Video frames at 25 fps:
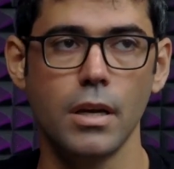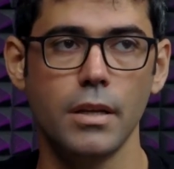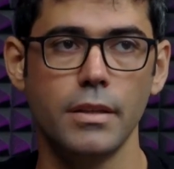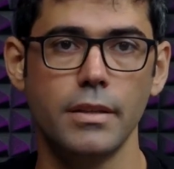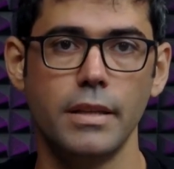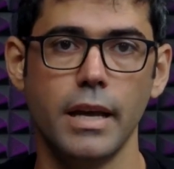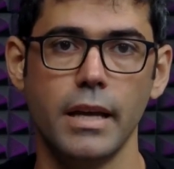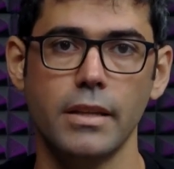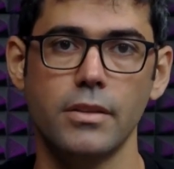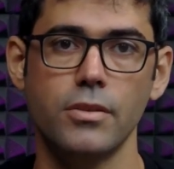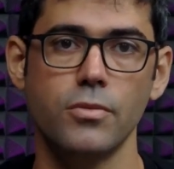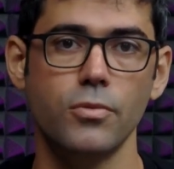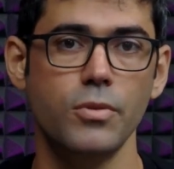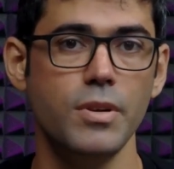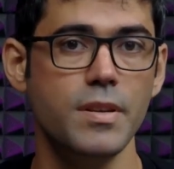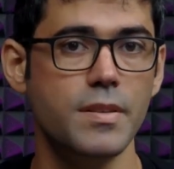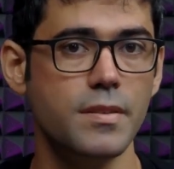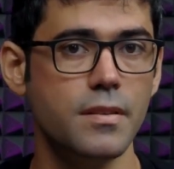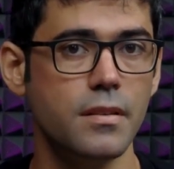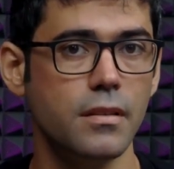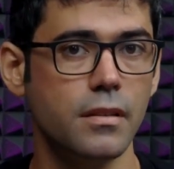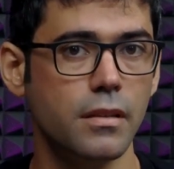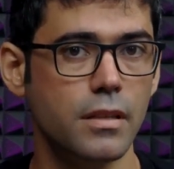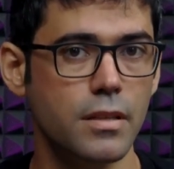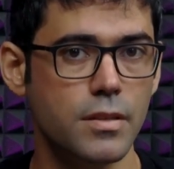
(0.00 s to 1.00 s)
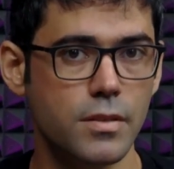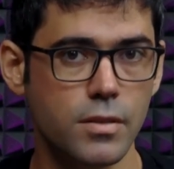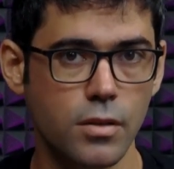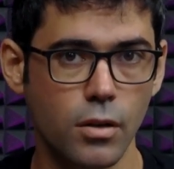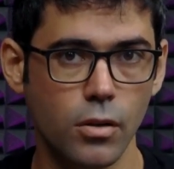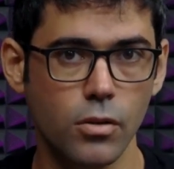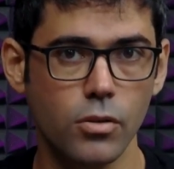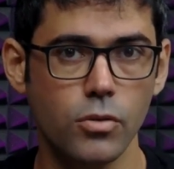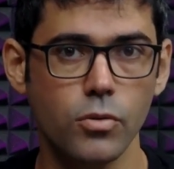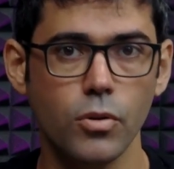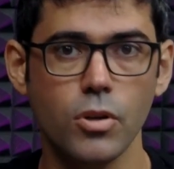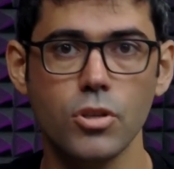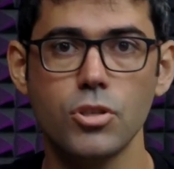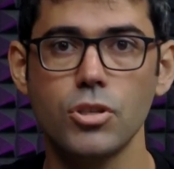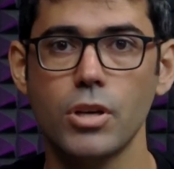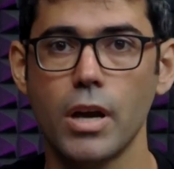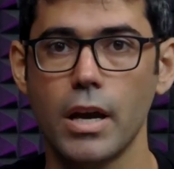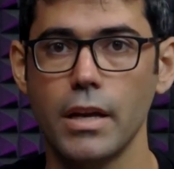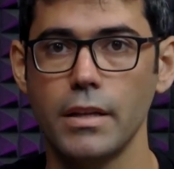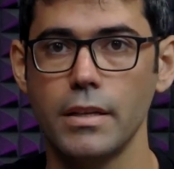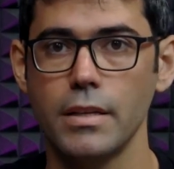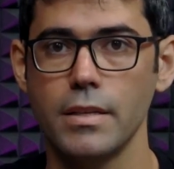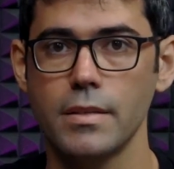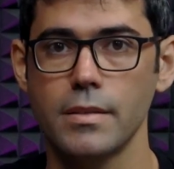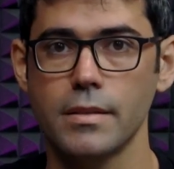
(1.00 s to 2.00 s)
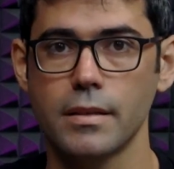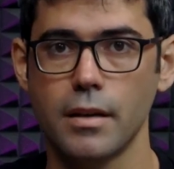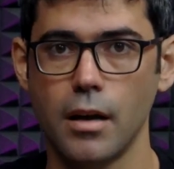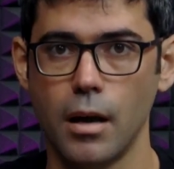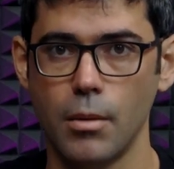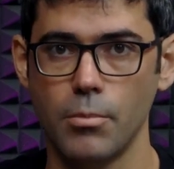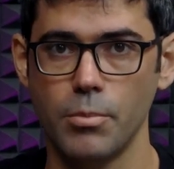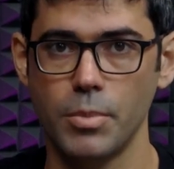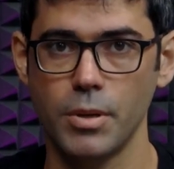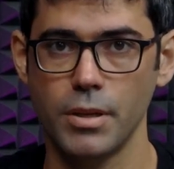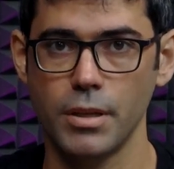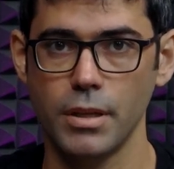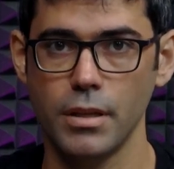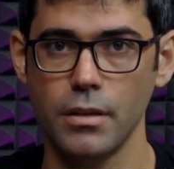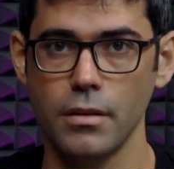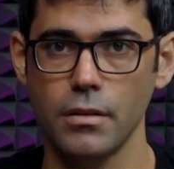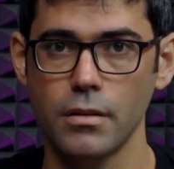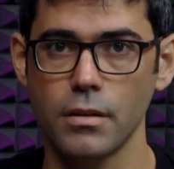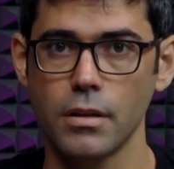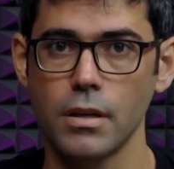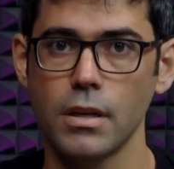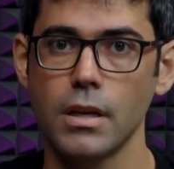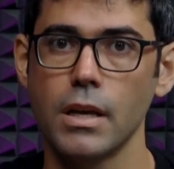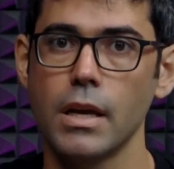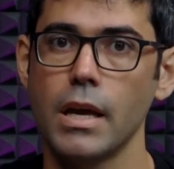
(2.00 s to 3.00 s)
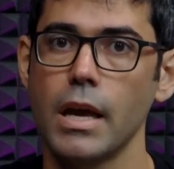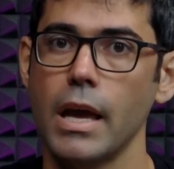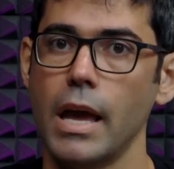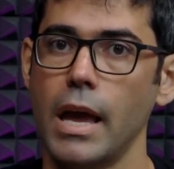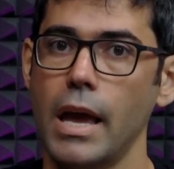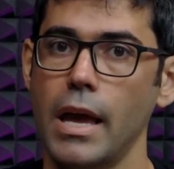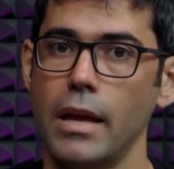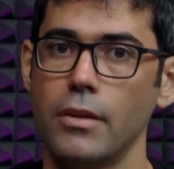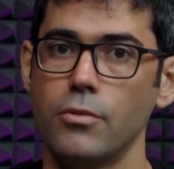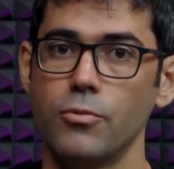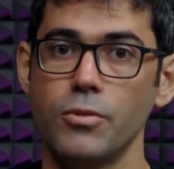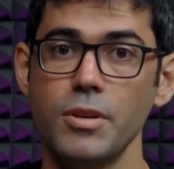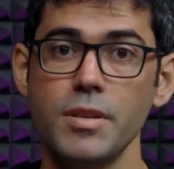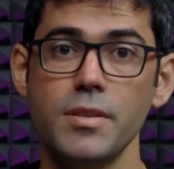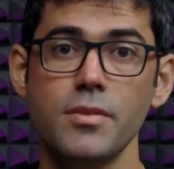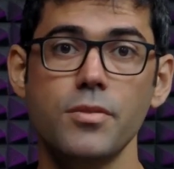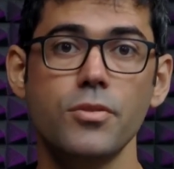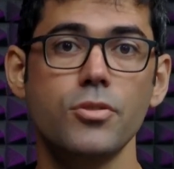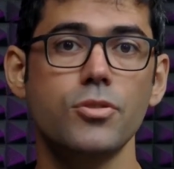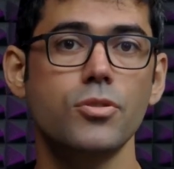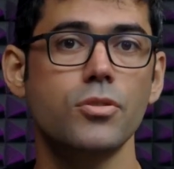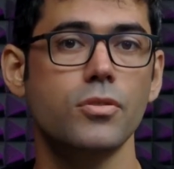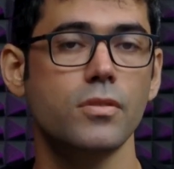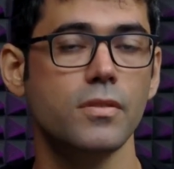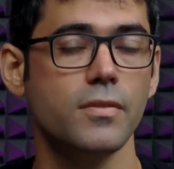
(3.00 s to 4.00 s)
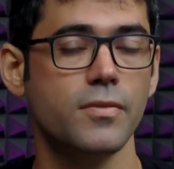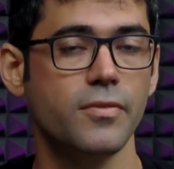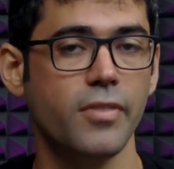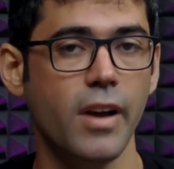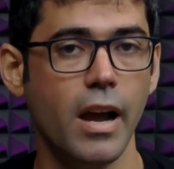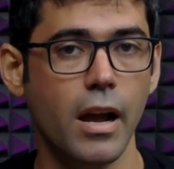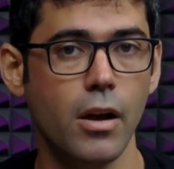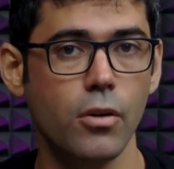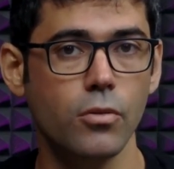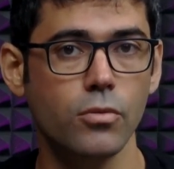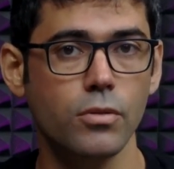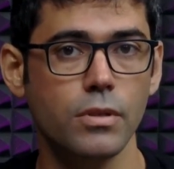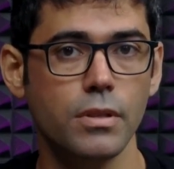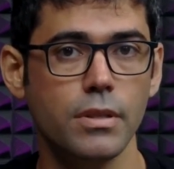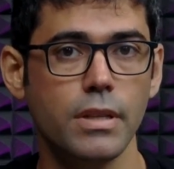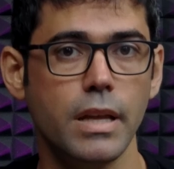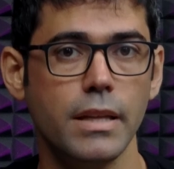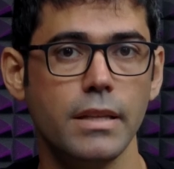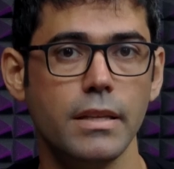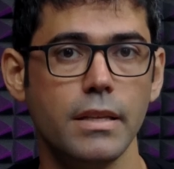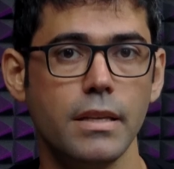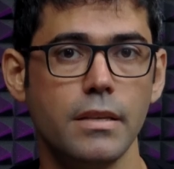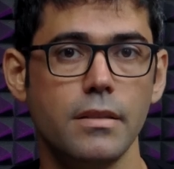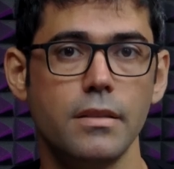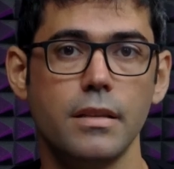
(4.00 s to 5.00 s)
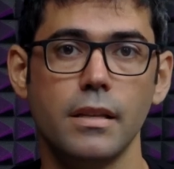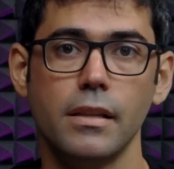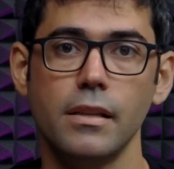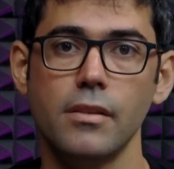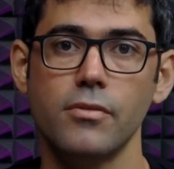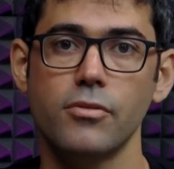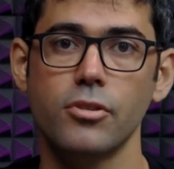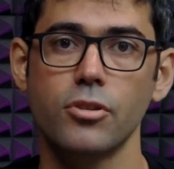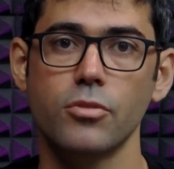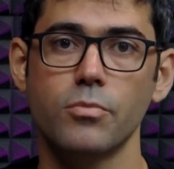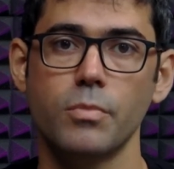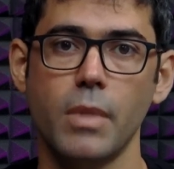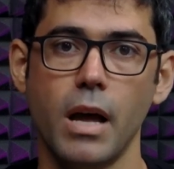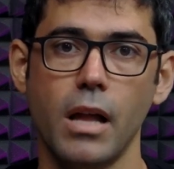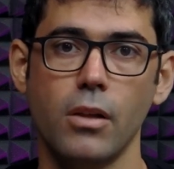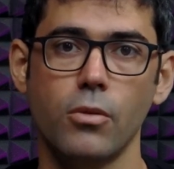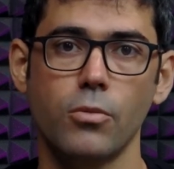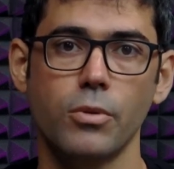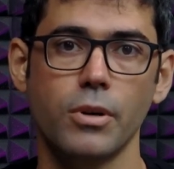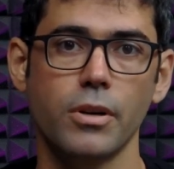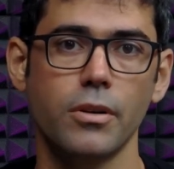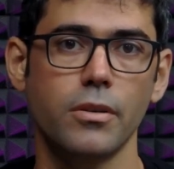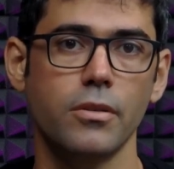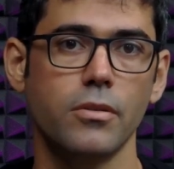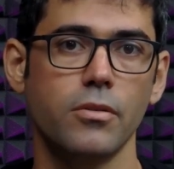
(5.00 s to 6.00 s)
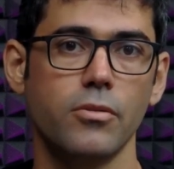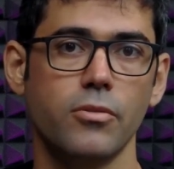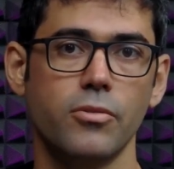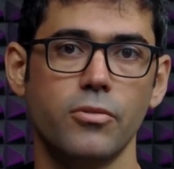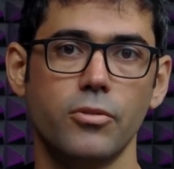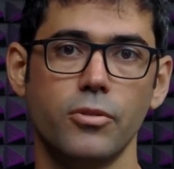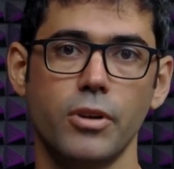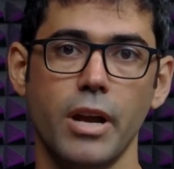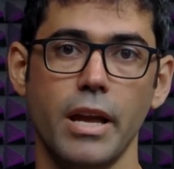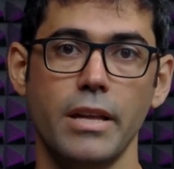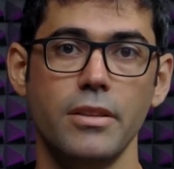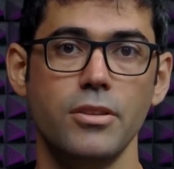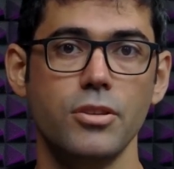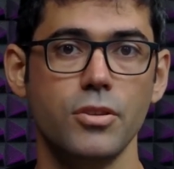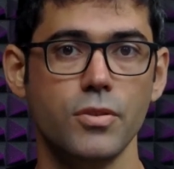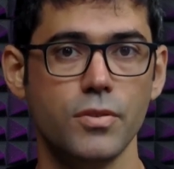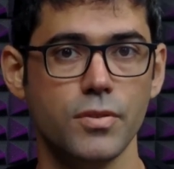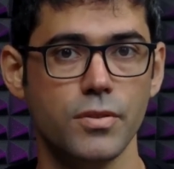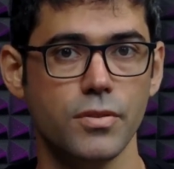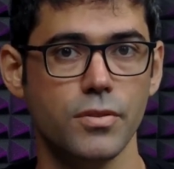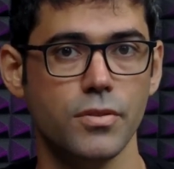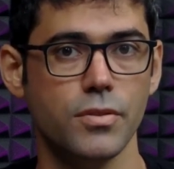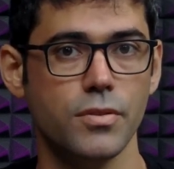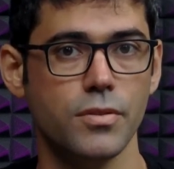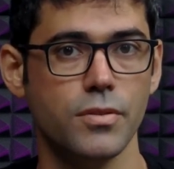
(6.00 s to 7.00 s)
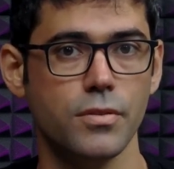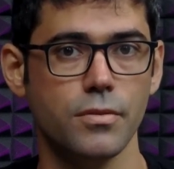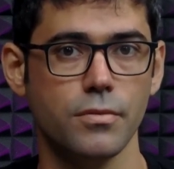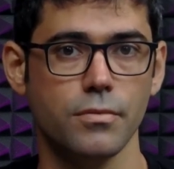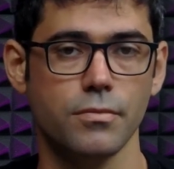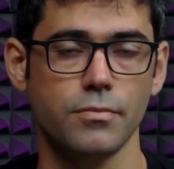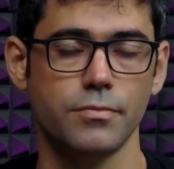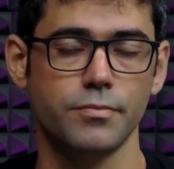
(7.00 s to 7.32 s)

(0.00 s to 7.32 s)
that recently sold to a Chinese company, and researchers found that it delivered malware for end users.